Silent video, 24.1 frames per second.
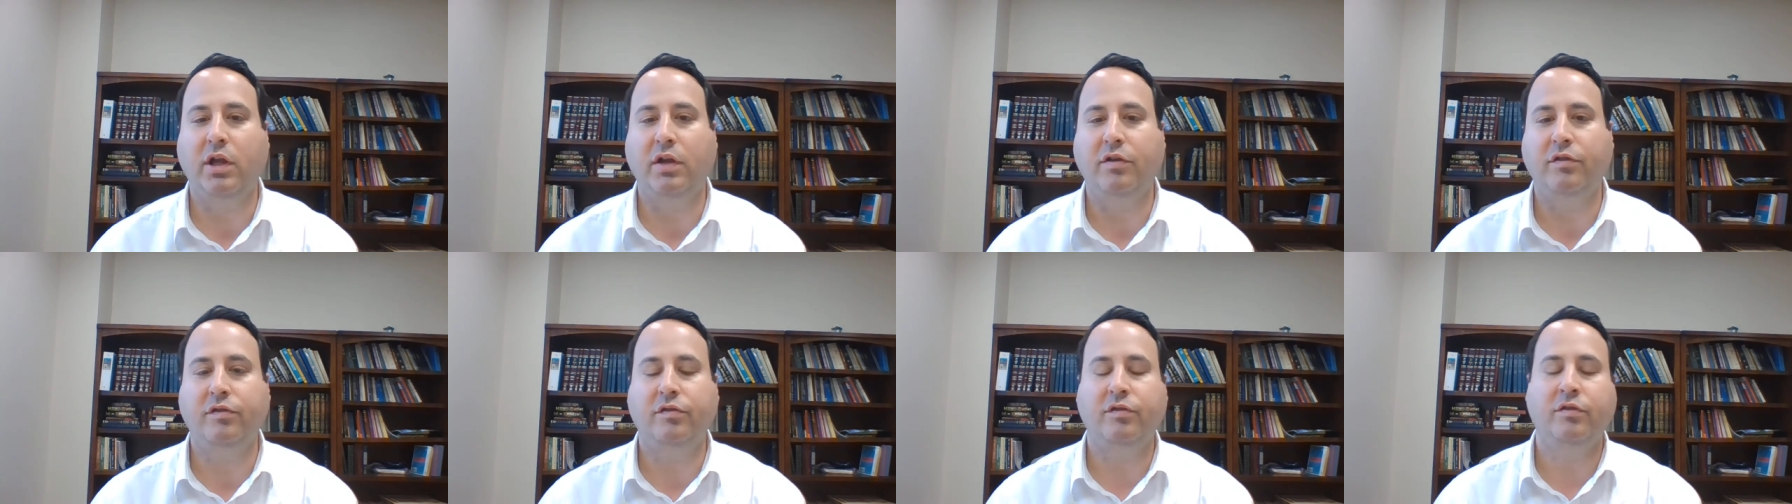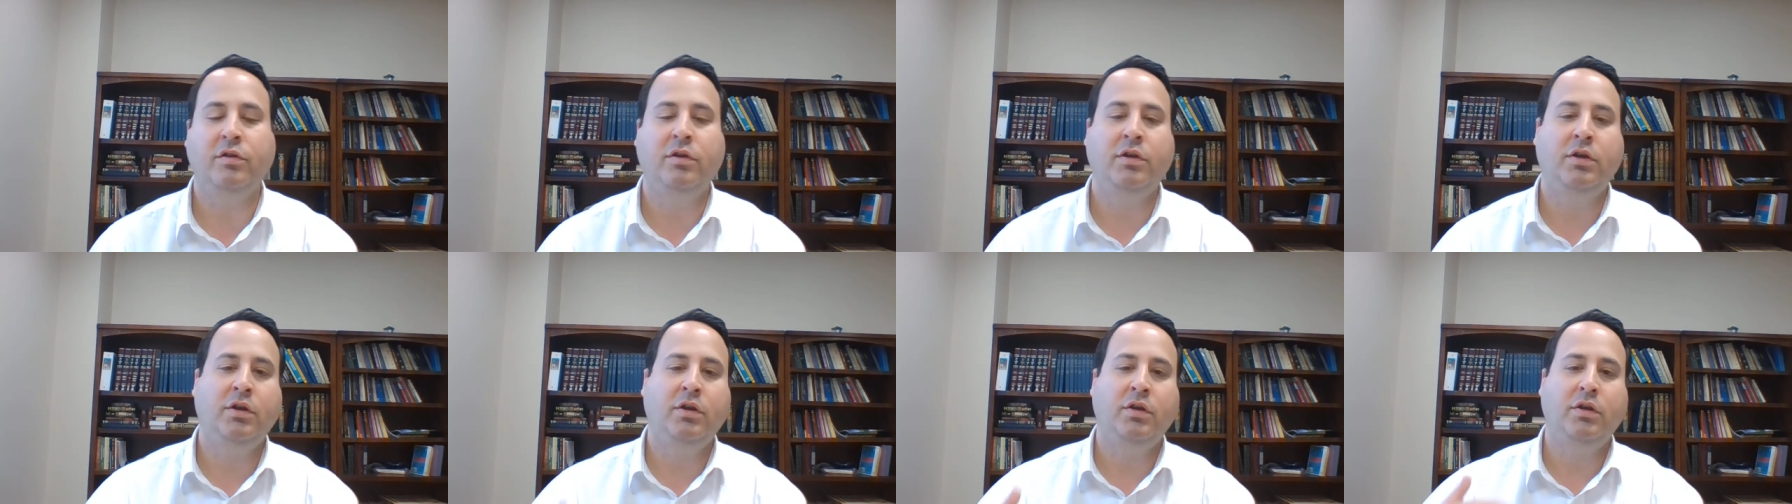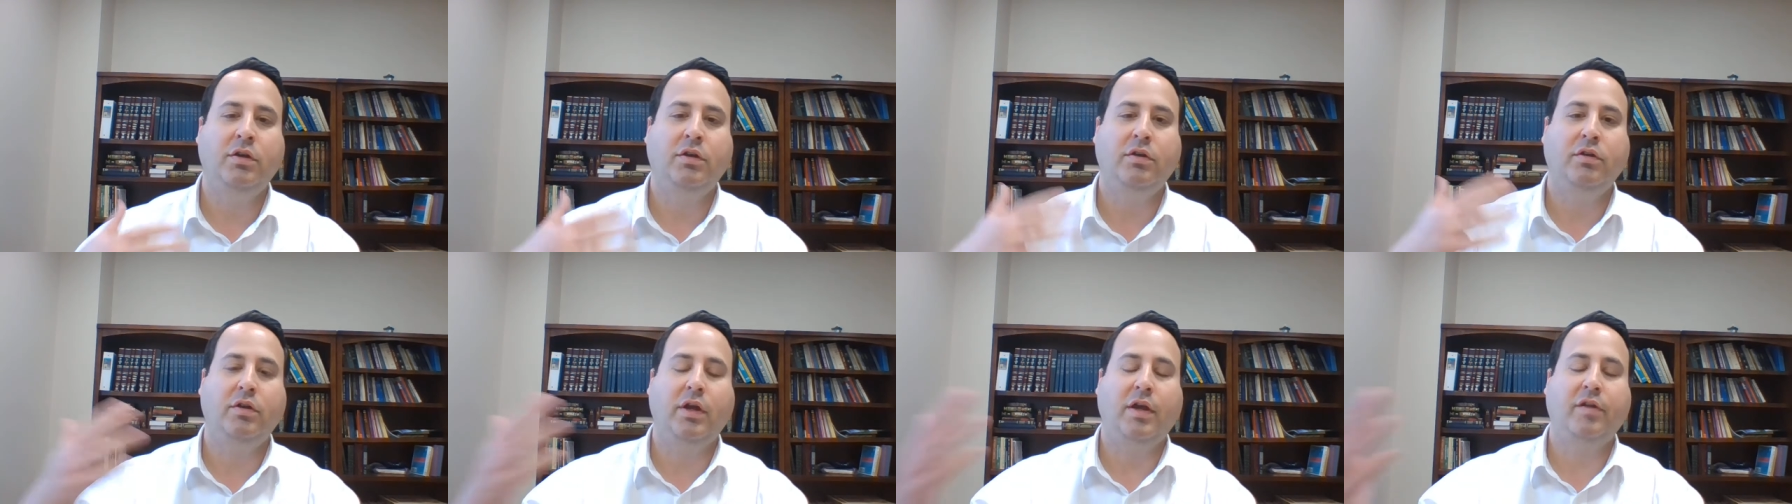
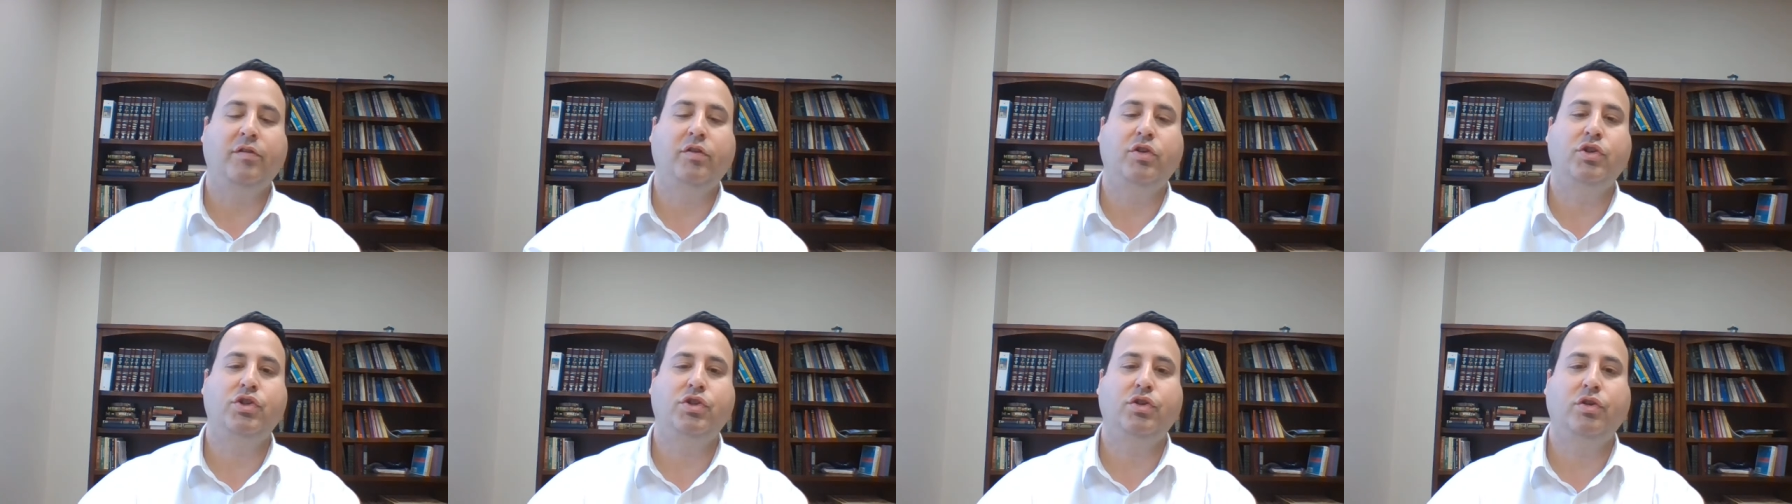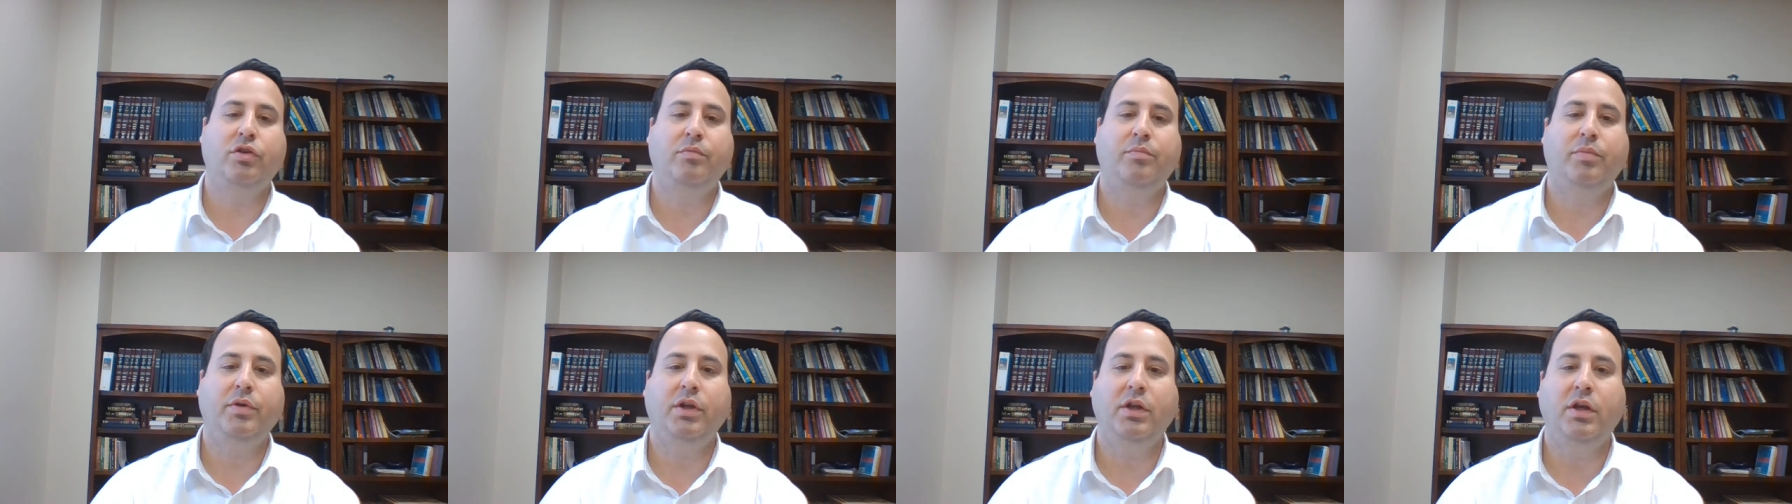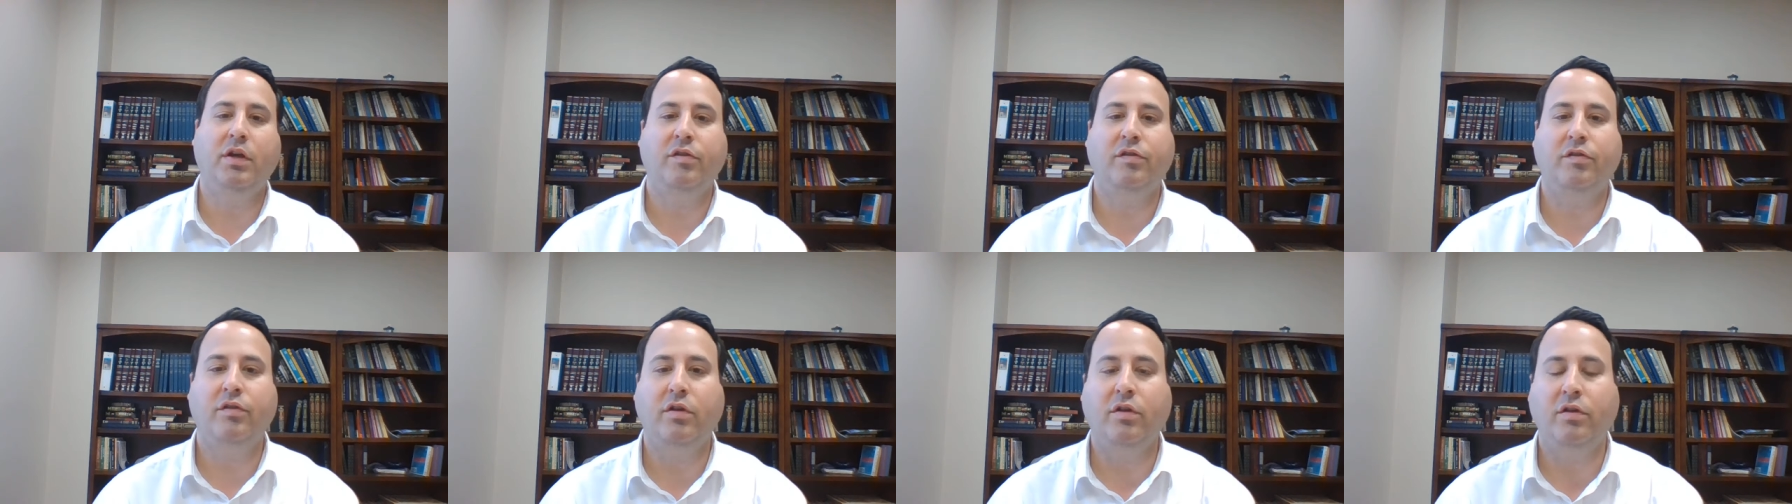as it should be,
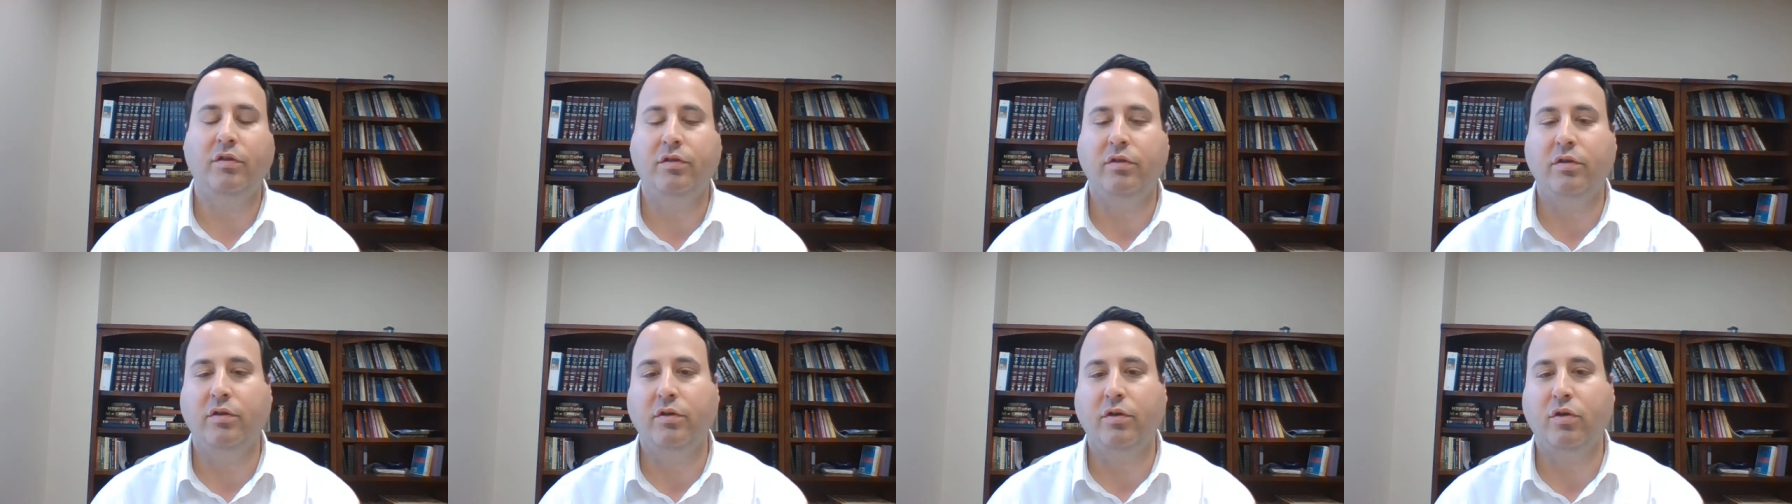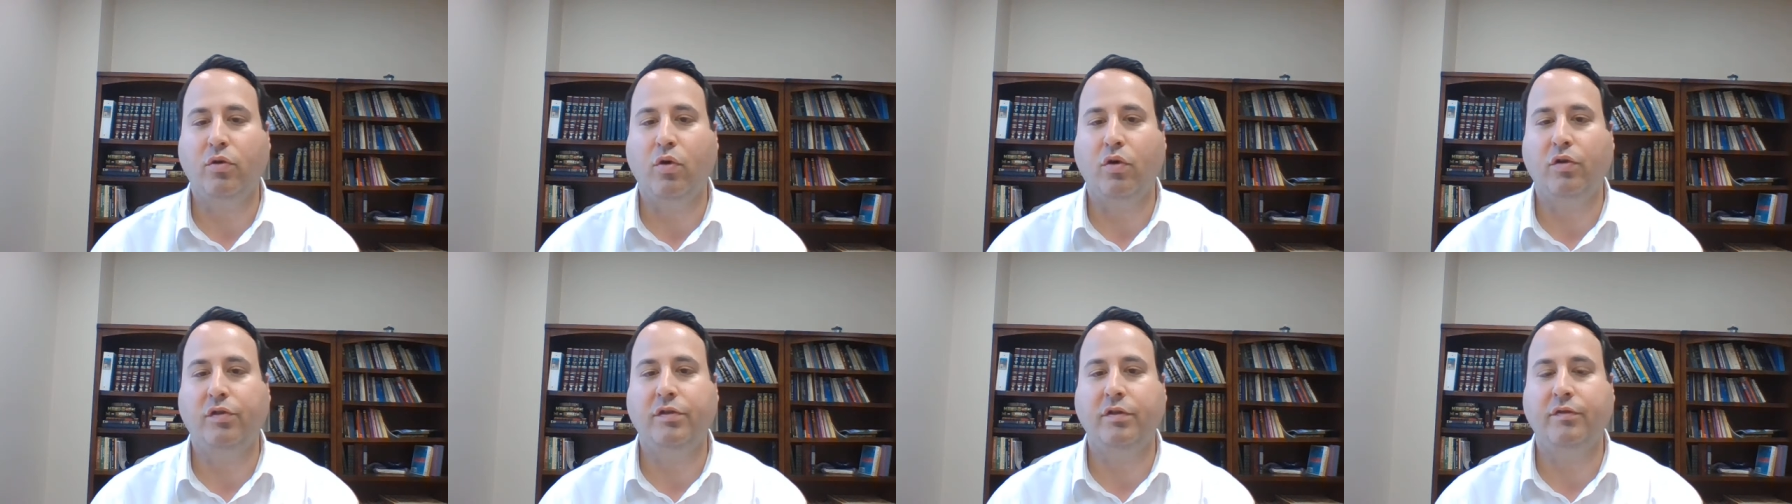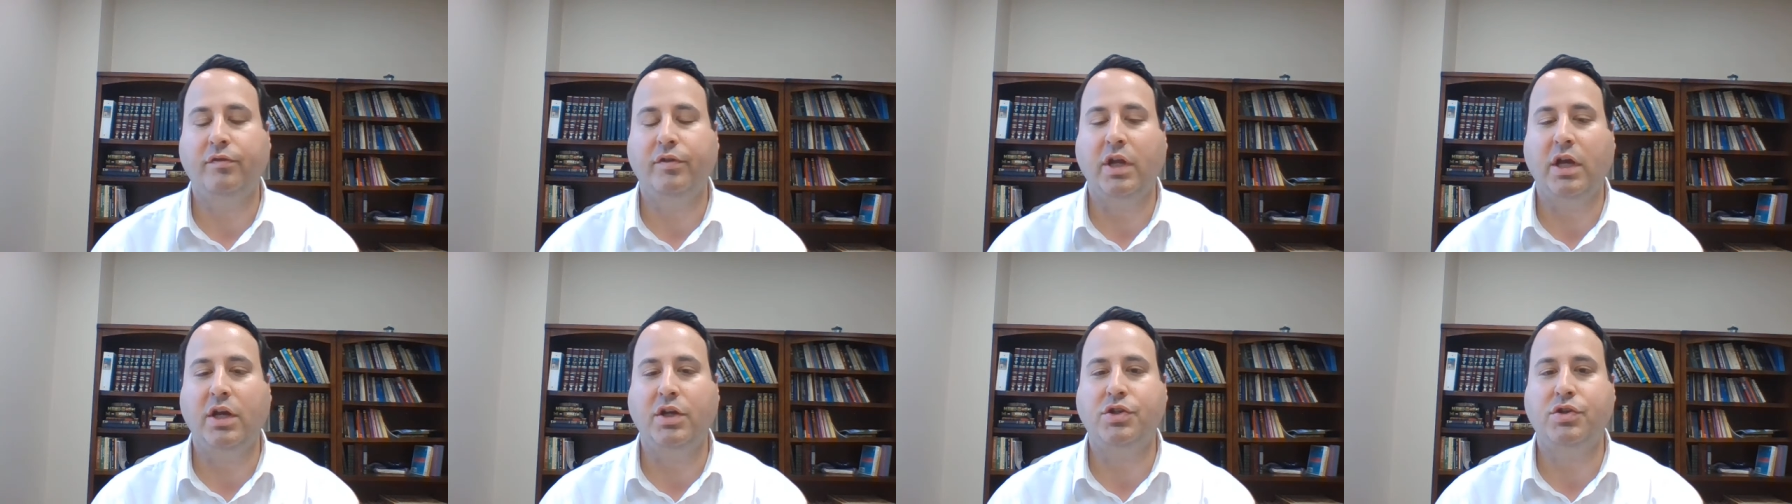as the course of
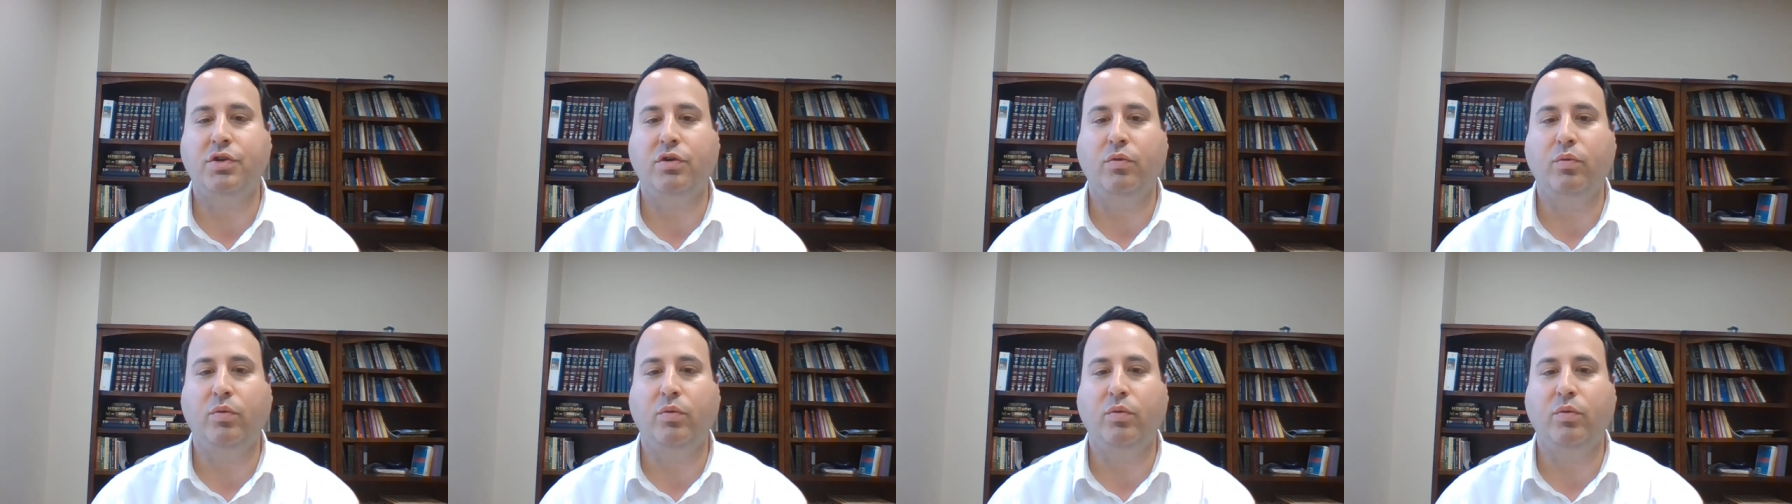nature,